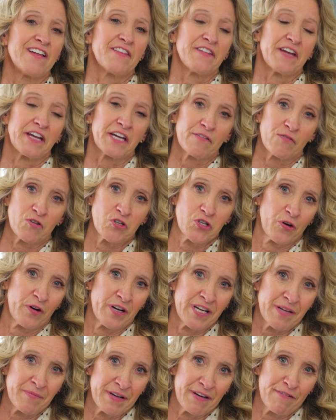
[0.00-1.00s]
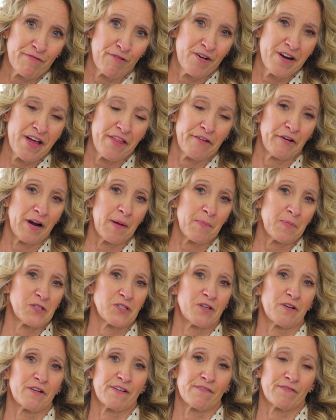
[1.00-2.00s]
Thank you for joining me for another
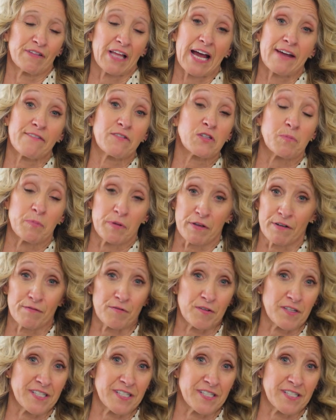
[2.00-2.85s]
episode of Life's Beautiful